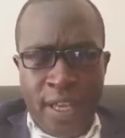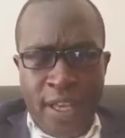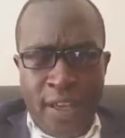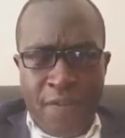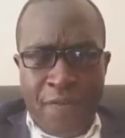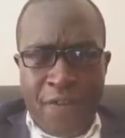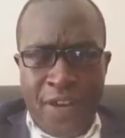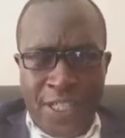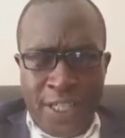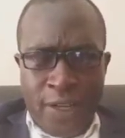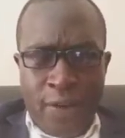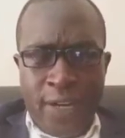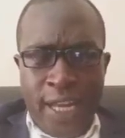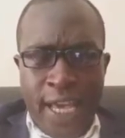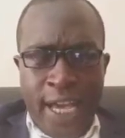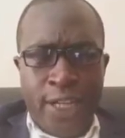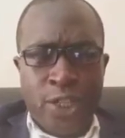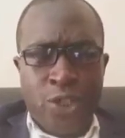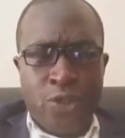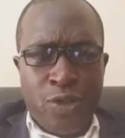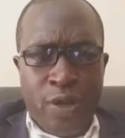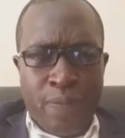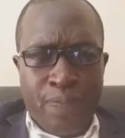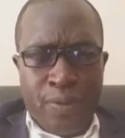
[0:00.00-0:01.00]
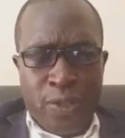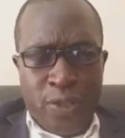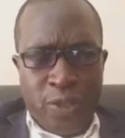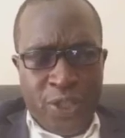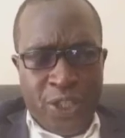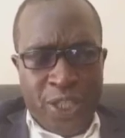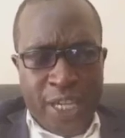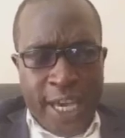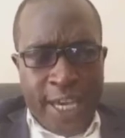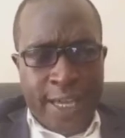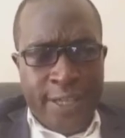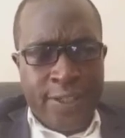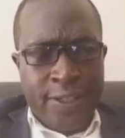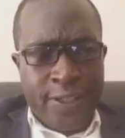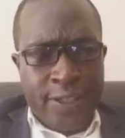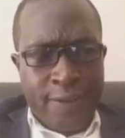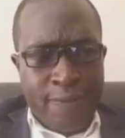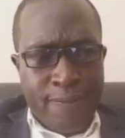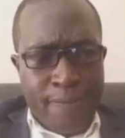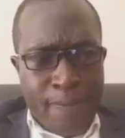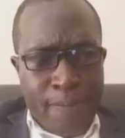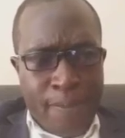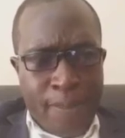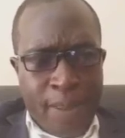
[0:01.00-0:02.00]
First, I would like to apologize
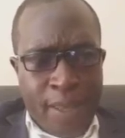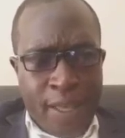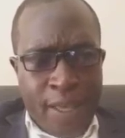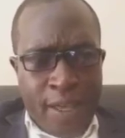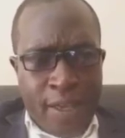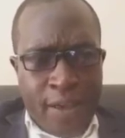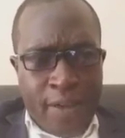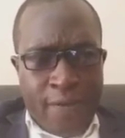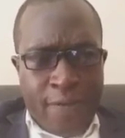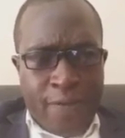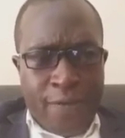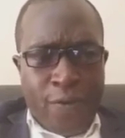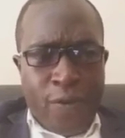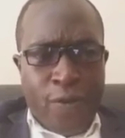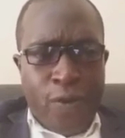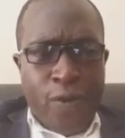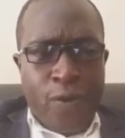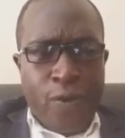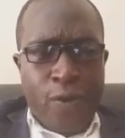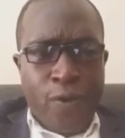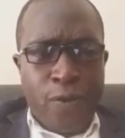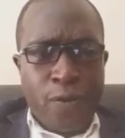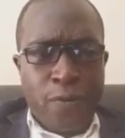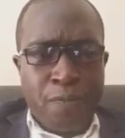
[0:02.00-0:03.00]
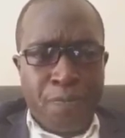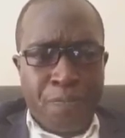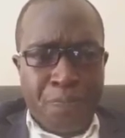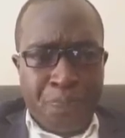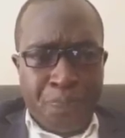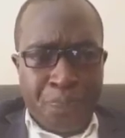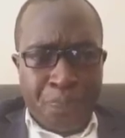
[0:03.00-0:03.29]
for